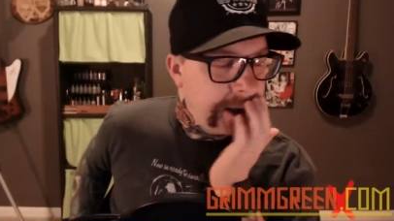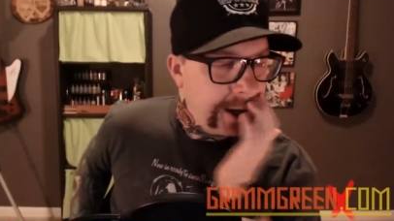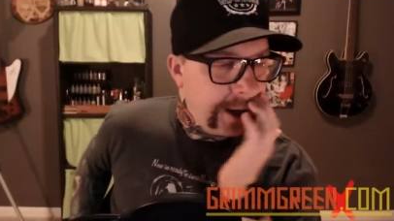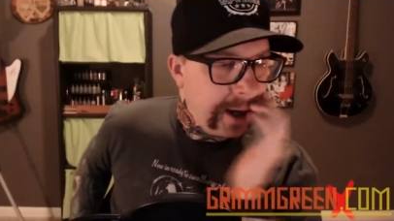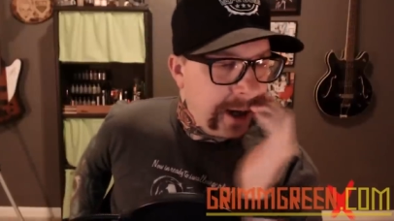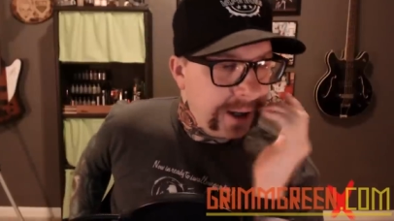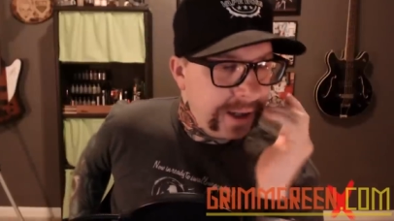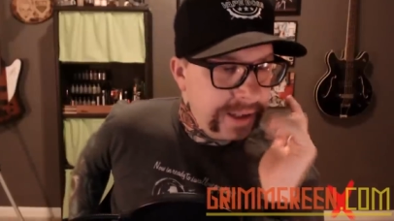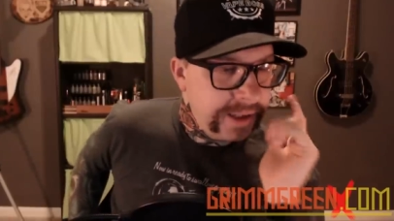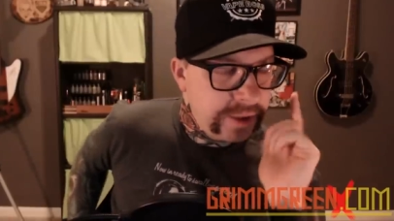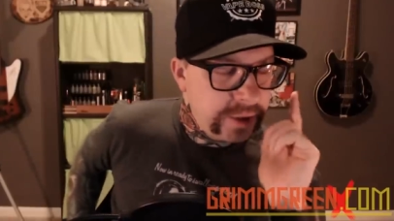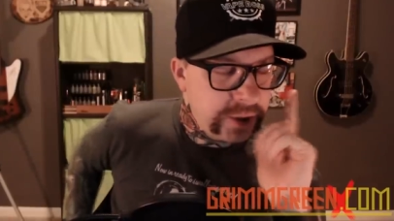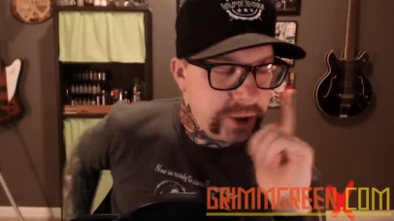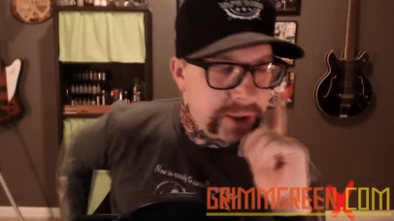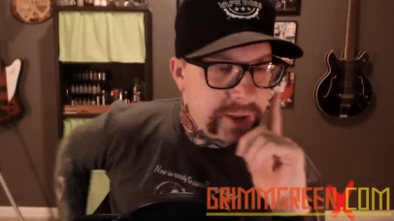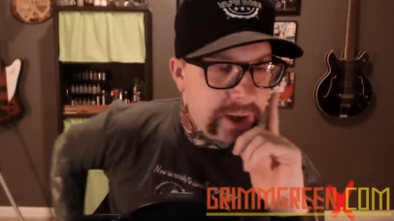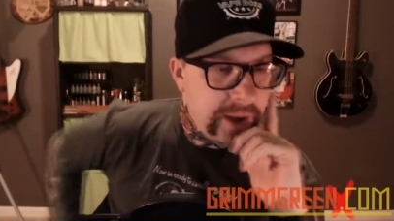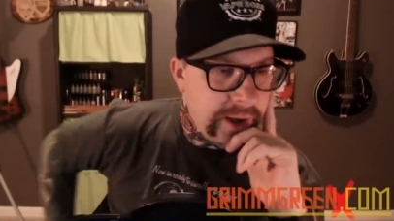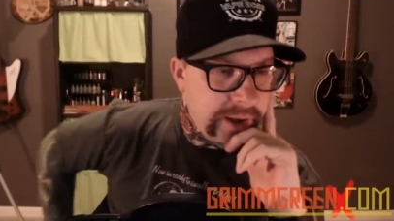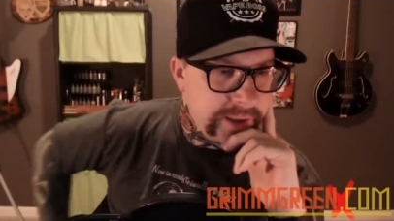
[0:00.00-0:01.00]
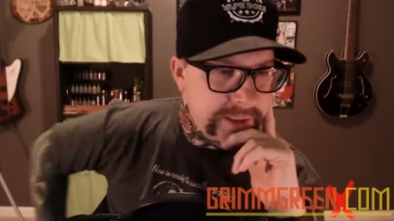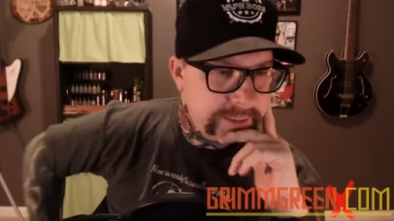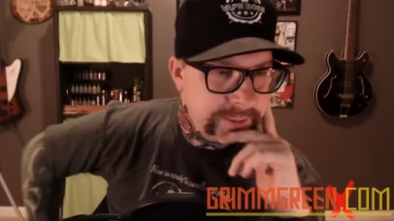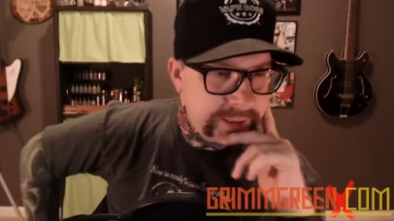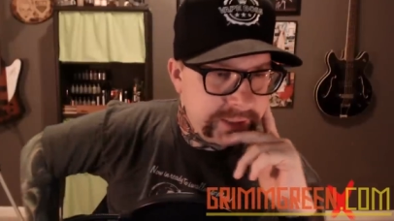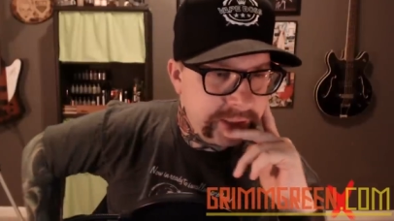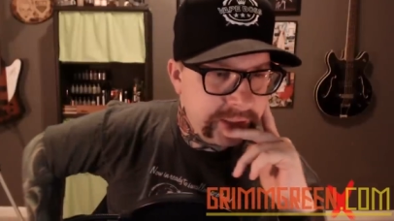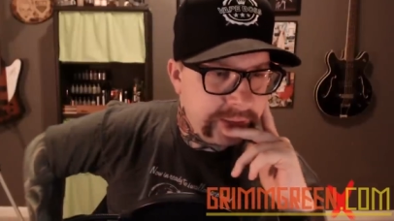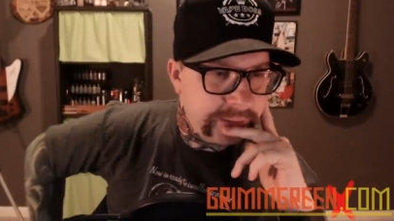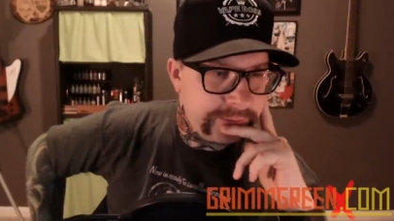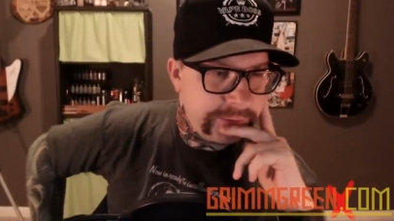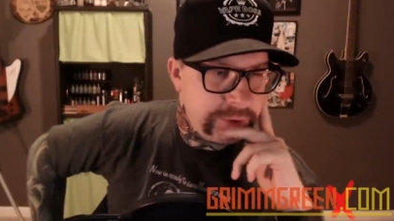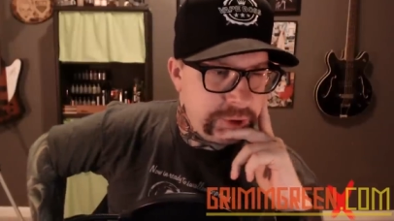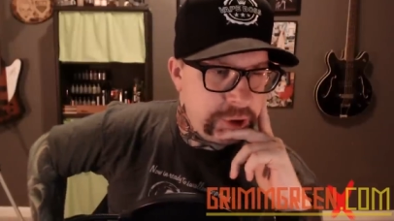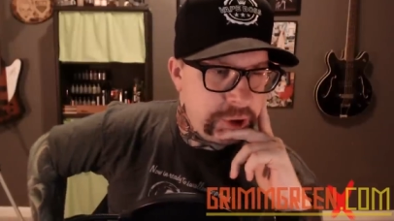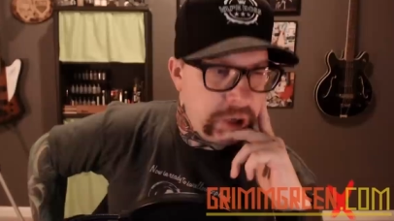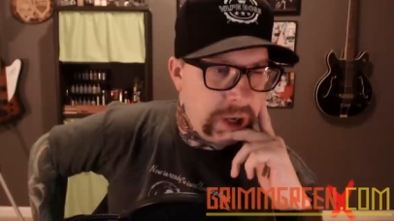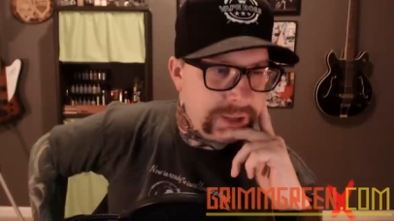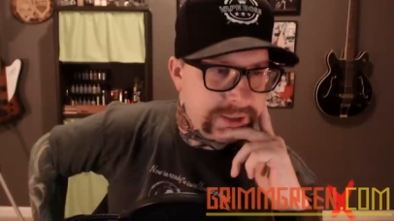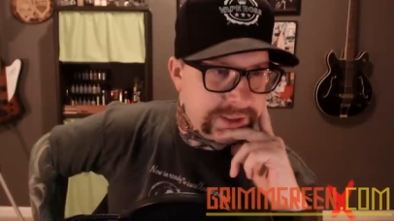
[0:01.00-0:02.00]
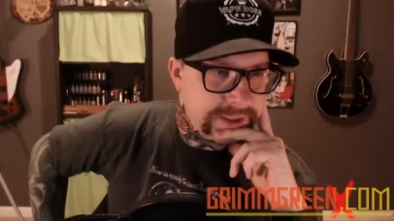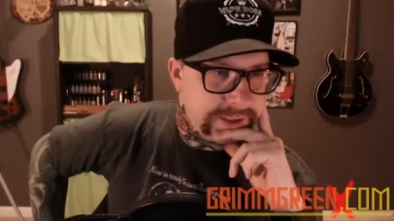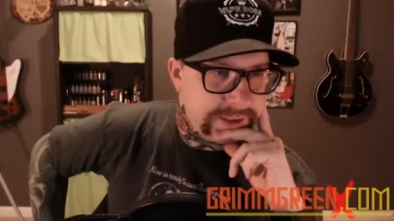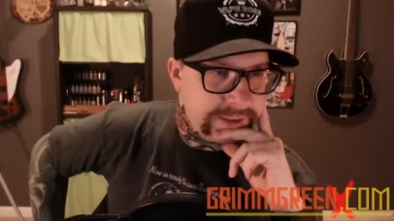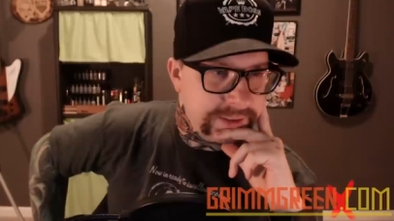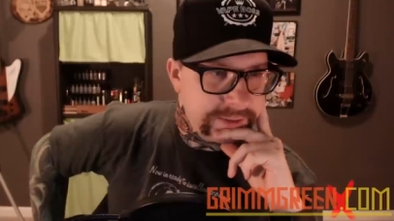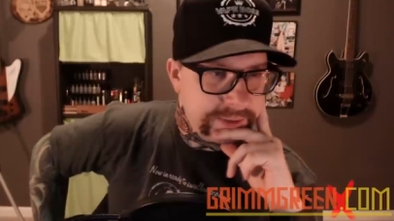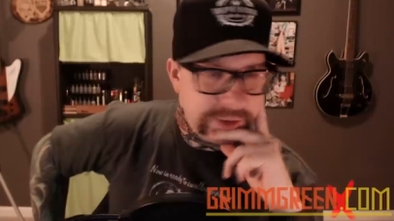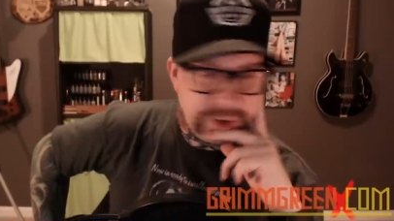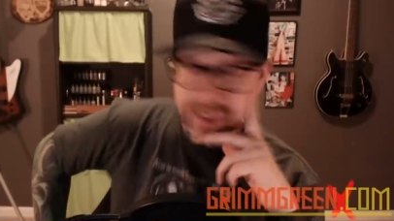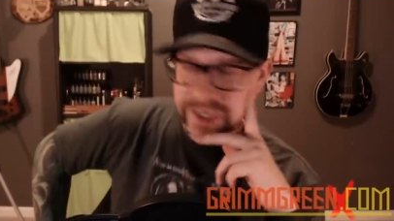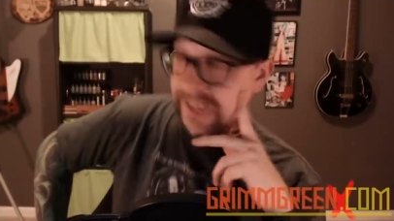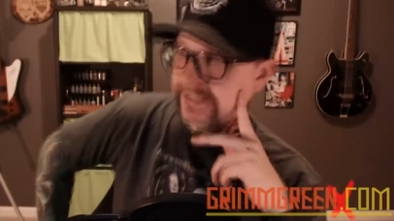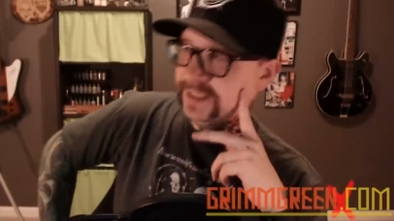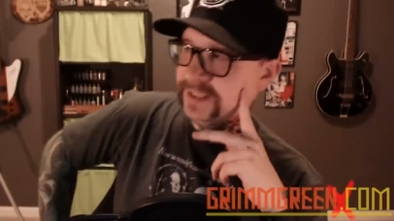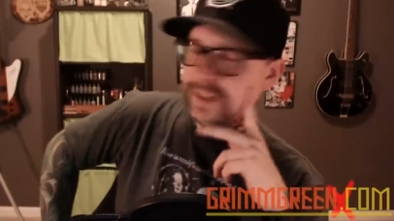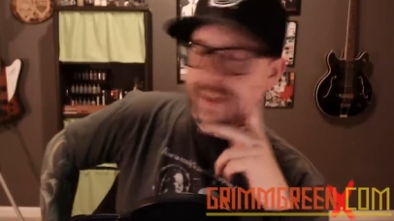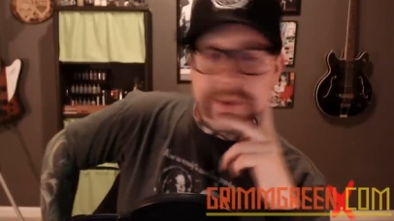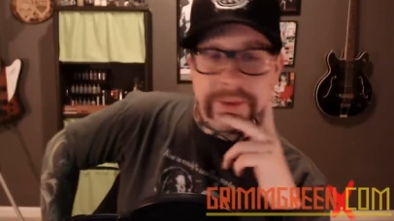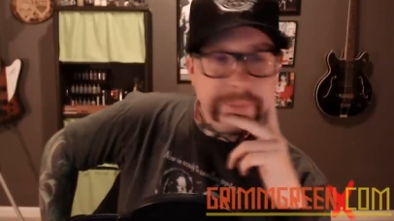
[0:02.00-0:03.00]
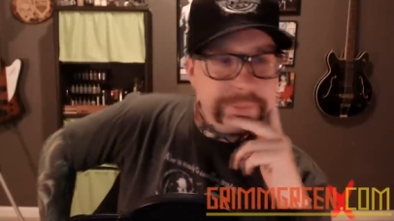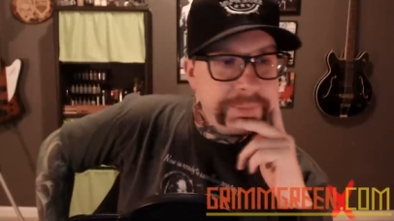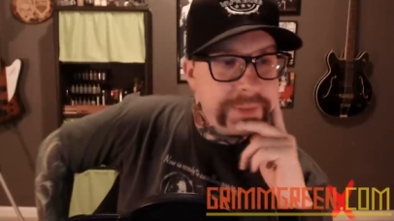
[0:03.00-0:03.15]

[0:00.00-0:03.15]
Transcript: Uh, he just calls himself Johnson. Johnson.